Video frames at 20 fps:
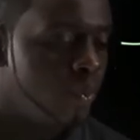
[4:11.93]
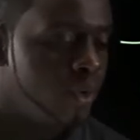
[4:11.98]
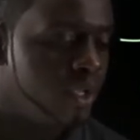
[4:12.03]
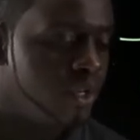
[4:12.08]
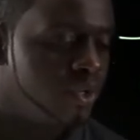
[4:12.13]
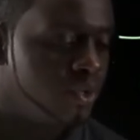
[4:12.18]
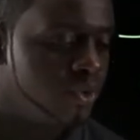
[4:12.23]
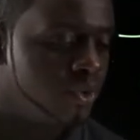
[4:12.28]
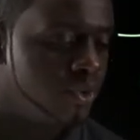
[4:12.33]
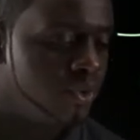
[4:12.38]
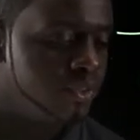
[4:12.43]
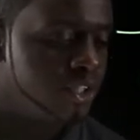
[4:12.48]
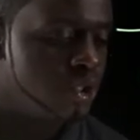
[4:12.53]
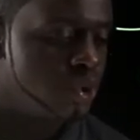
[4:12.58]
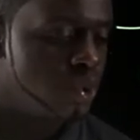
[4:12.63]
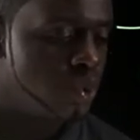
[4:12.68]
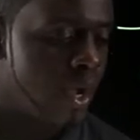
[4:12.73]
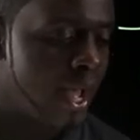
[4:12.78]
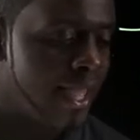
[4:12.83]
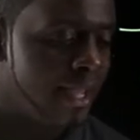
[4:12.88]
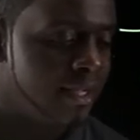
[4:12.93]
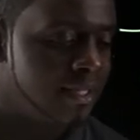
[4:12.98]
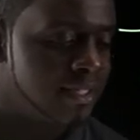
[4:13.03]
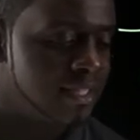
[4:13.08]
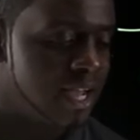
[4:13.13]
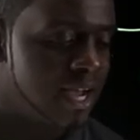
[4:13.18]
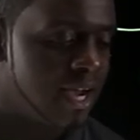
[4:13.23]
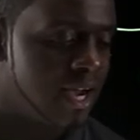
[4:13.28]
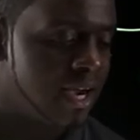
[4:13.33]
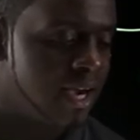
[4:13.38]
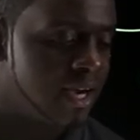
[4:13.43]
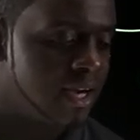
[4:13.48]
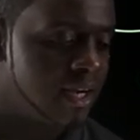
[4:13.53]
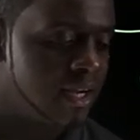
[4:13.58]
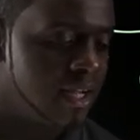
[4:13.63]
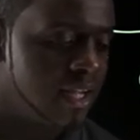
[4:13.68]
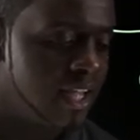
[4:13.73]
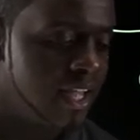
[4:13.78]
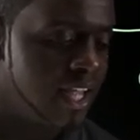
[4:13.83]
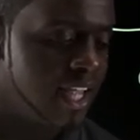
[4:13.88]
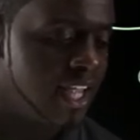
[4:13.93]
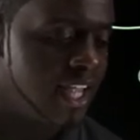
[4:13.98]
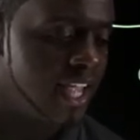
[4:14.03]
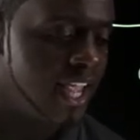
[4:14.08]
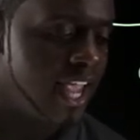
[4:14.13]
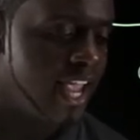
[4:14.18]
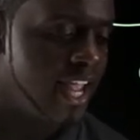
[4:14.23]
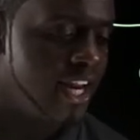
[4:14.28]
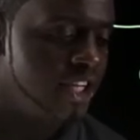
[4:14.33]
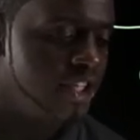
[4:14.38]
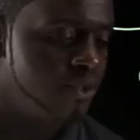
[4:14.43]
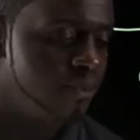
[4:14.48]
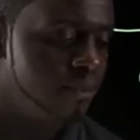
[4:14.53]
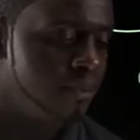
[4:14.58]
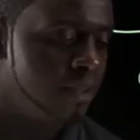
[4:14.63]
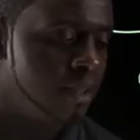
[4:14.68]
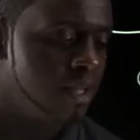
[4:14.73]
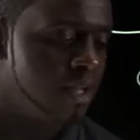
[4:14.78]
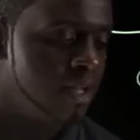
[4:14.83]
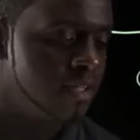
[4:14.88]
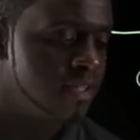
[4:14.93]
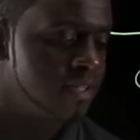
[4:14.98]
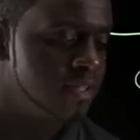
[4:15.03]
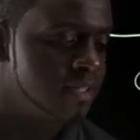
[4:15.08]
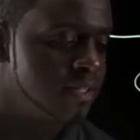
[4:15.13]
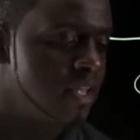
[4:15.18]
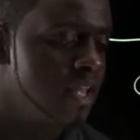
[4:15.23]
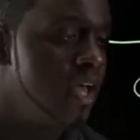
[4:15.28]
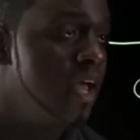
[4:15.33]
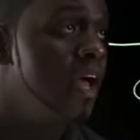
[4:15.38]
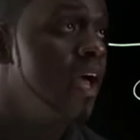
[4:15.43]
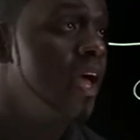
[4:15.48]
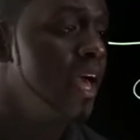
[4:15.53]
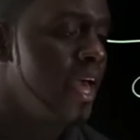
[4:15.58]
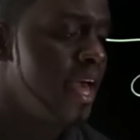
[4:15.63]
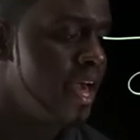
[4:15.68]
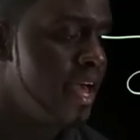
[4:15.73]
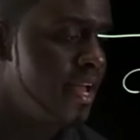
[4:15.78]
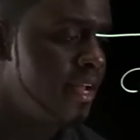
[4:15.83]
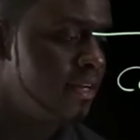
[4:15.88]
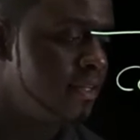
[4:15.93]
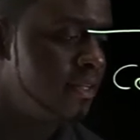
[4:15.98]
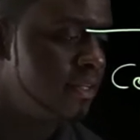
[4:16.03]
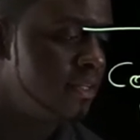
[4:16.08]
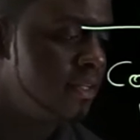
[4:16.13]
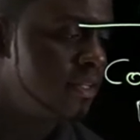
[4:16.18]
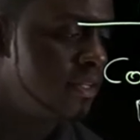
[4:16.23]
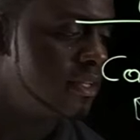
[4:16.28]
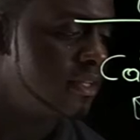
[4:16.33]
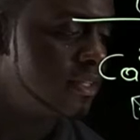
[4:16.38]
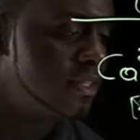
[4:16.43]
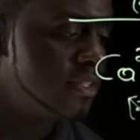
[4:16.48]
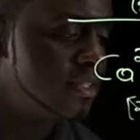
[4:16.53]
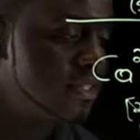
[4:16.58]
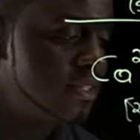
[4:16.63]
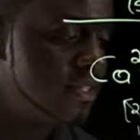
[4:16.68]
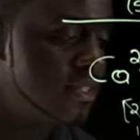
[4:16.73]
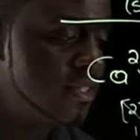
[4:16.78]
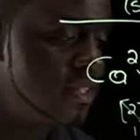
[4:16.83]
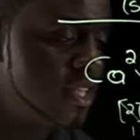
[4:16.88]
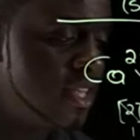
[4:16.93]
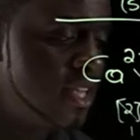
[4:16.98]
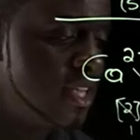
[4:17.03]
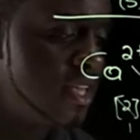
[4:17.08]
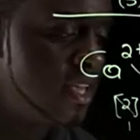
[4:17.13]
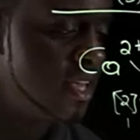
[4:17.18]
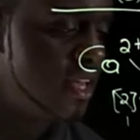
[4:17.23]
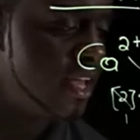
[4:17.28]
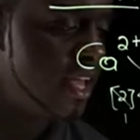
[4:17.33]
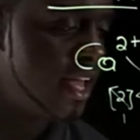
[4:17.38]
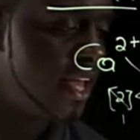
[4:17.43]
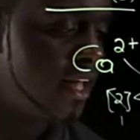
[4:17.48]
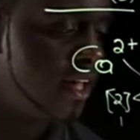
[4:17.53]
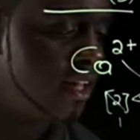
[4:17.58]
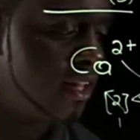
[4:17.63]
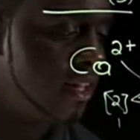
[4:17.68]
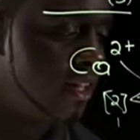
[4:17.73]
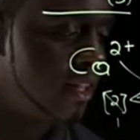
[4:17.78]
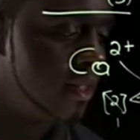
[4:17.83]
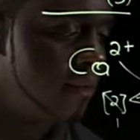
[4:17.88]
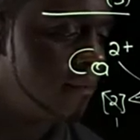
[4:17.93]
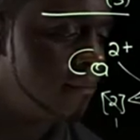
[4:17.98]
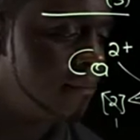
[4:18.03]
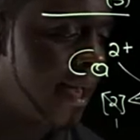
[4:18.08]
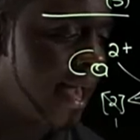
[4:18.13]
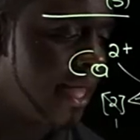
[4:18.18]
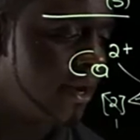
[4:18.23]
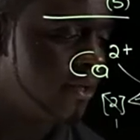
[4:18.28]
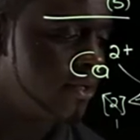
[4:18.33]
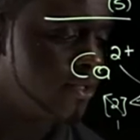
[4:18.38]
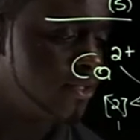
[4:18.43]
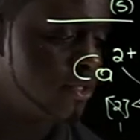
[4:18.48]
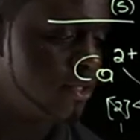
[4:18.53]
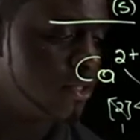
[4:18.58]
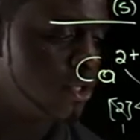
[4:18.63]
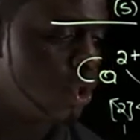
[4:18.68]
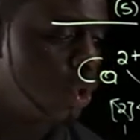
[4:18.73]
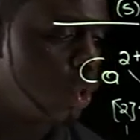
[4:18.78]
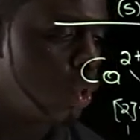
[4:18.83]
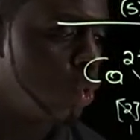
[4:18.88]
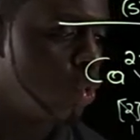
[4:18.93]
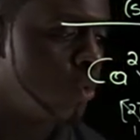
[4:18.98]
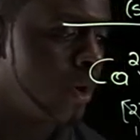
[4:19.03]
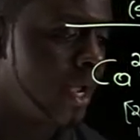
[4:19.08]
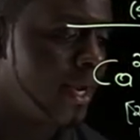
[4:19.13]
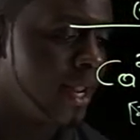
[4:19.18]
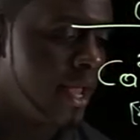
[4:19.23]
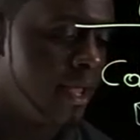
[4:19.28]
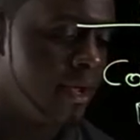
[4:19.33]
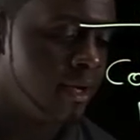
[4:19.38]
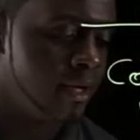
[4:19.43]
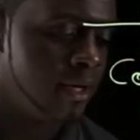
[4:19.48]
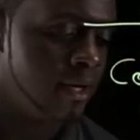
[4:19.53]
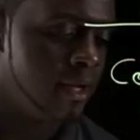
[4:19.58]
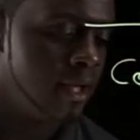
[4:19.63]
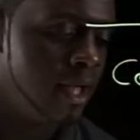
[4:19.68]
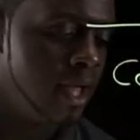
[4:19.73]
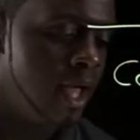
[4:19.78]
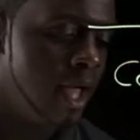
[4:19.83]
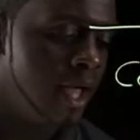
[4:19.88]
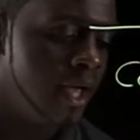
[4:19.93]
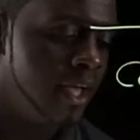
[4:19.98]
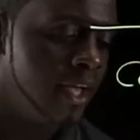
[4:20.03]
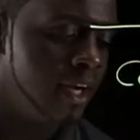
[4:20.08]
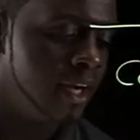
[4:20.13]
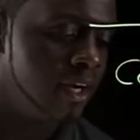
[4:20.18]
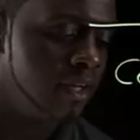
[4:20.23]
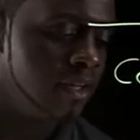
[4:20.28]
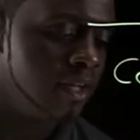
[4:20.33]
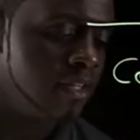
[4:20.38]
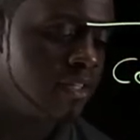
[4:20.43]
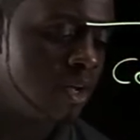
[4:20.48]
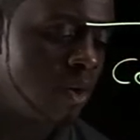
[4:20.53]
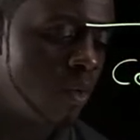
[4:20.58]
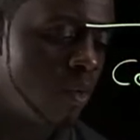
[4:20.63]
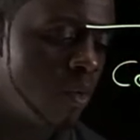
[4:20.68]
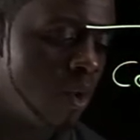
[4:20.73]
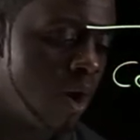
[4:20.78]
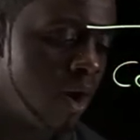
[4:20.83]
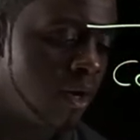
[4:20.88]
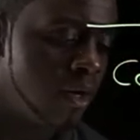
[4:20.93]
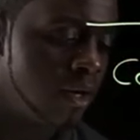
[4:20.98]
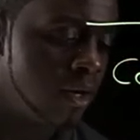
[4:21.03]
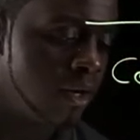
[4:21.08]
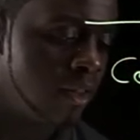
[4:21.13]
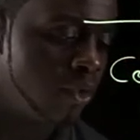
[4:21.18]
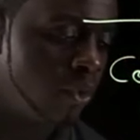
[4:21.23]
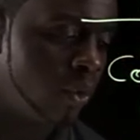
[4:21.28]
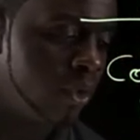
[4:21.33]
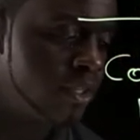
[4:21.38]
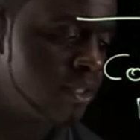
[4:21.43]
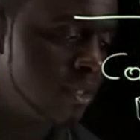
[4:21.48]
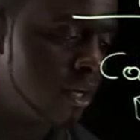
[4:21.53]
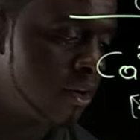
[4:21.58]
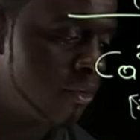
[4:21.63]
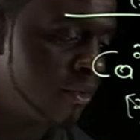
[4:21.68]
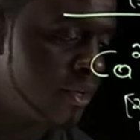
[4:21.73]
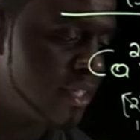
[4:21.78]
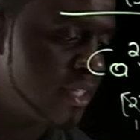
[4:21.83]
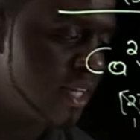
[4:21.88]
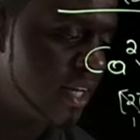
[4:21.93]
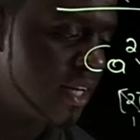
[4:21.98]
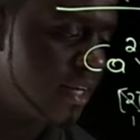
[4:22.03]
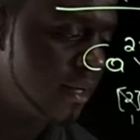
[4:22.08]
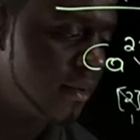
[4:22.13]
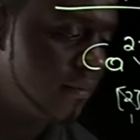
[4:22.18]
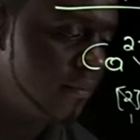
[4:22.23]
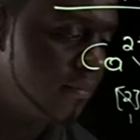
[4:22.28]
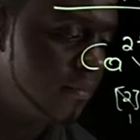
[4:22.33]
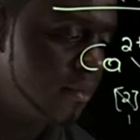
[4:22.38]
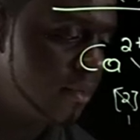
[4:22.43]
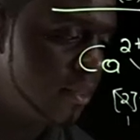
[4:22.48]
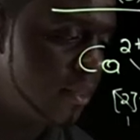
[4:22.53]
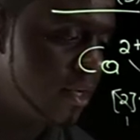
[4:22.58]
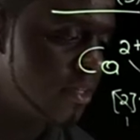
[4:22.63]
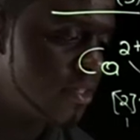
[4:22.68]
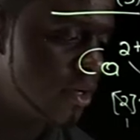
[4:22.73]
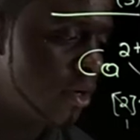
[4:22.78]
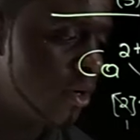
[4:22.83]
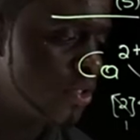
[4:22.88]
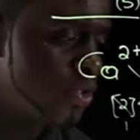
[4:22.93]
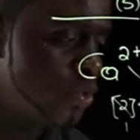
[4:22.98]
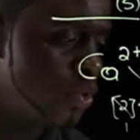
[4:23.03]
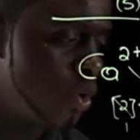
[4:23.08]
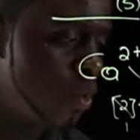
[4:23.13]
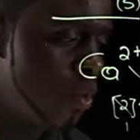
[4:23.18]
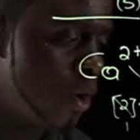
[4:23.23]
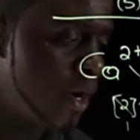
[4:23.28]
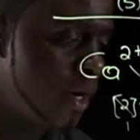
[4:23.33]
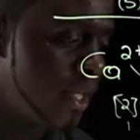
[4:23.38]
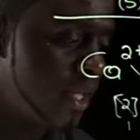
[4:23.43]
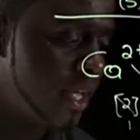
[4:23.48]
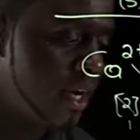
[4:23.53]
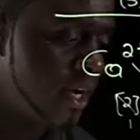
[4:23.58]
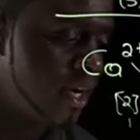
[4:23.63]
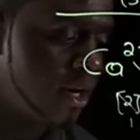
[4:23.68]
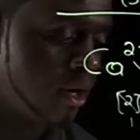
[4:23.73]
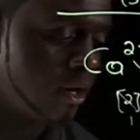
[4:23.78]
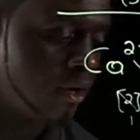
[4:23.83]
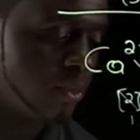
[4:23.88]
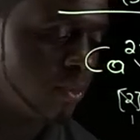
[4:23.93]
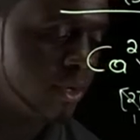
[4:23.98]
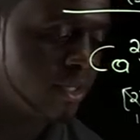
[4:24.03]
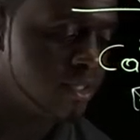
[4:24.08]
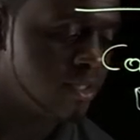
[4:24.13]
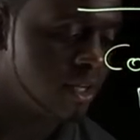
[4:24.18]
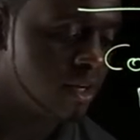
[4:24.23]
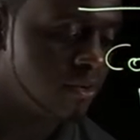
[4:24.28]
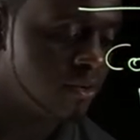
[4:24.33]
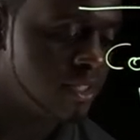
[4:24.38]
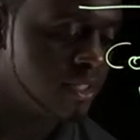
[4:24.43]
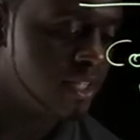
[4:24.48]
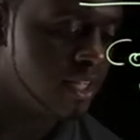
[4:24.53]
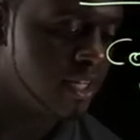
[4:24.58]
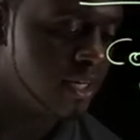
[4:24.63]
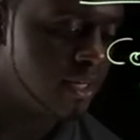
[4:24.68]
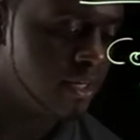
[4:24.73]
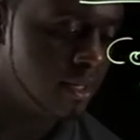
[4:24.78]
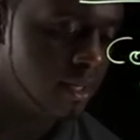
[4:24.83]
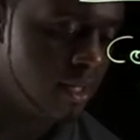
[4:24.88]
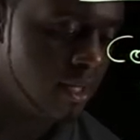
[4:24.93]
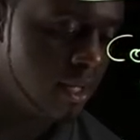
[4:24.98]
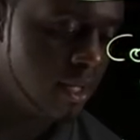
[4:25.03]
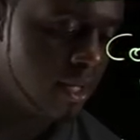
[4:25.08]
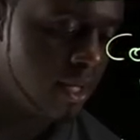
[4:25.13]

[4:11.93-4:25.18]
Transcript: We know the two ions are H plus and Cl minus, the chloride ion. Here there's a 1 although it's not written. There's also a 1 here although it's not written.